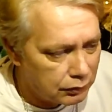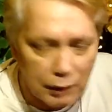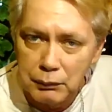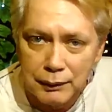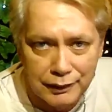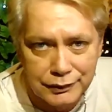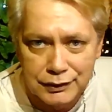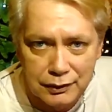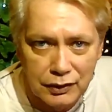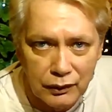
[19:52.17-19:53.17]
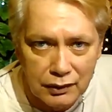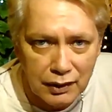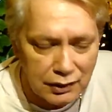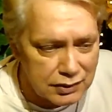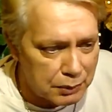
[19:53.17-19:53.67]
maybe I should do a
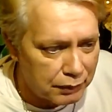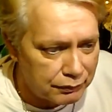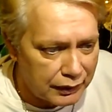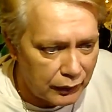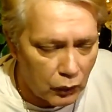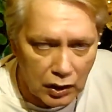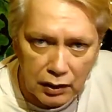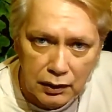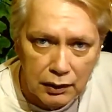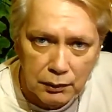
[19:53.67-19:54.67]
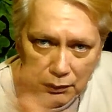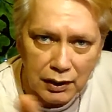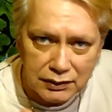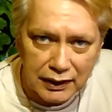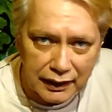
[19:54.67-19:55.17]
separate video on it. But
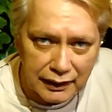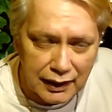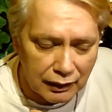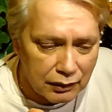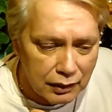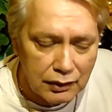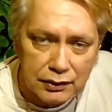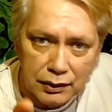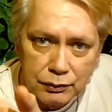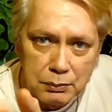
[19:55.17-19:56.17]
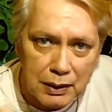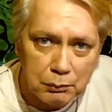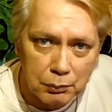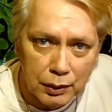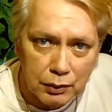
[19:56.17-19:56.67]
I'll tell you now. You know,
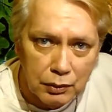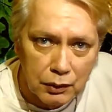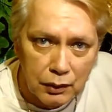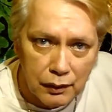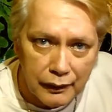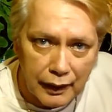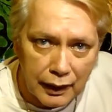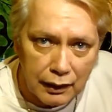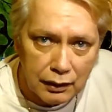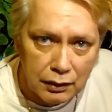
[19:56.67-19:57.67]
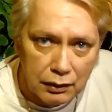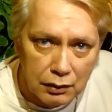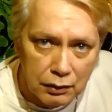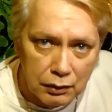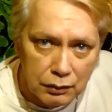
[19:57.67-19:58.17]
remember that
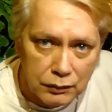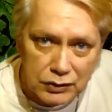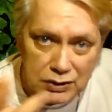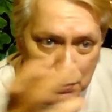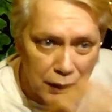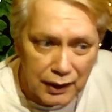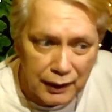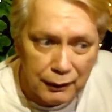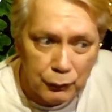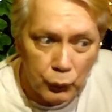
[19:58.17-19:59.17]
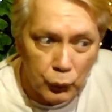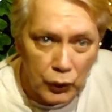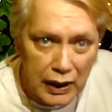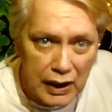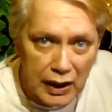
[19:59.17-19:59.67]
just by
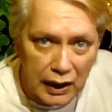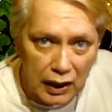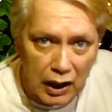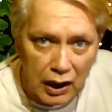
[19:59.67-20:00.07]
reading